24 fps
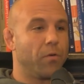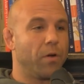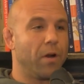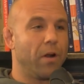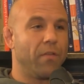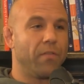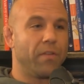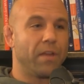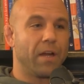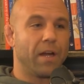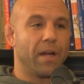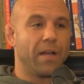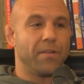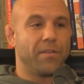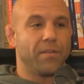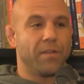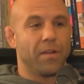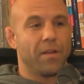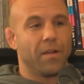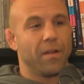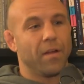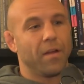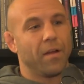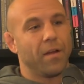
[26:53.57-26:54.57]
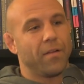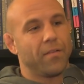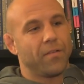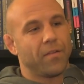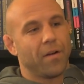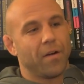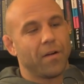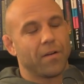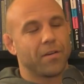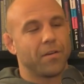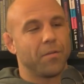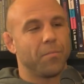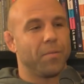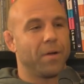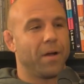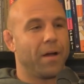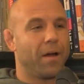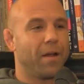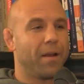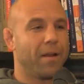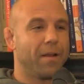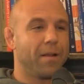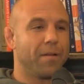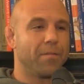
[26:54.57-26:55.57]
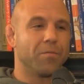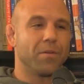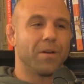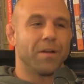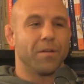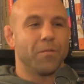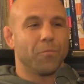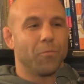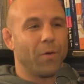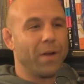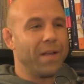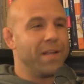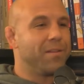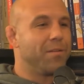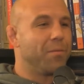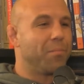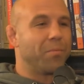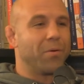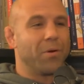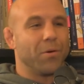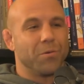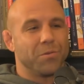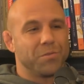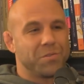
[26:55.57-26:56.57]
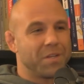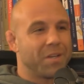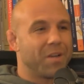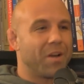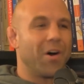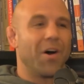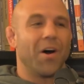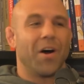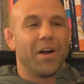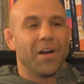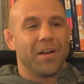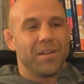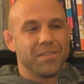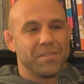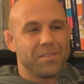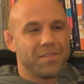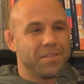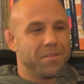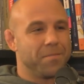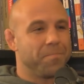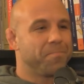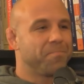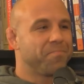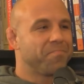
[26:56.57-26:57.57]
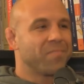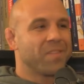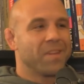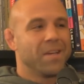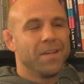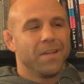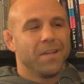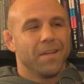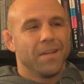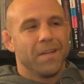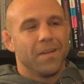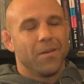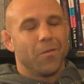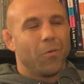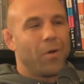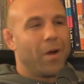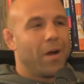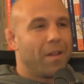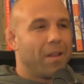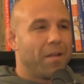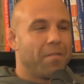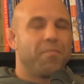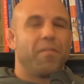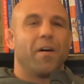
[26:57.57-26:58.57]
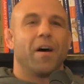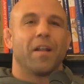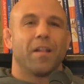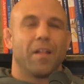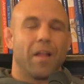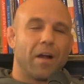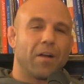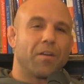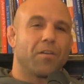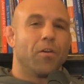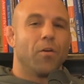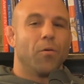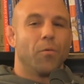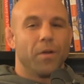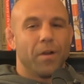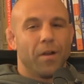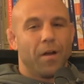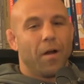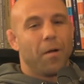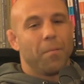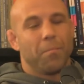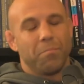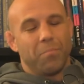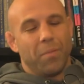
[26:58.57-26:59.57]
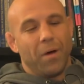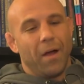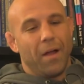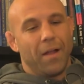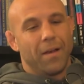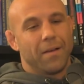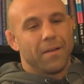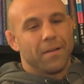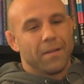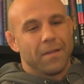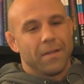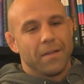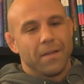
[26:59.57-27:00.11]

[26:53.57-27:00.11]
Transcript: around the idea, talked about it, and weighed the pros and cons. And well, I fought a lot growing up, but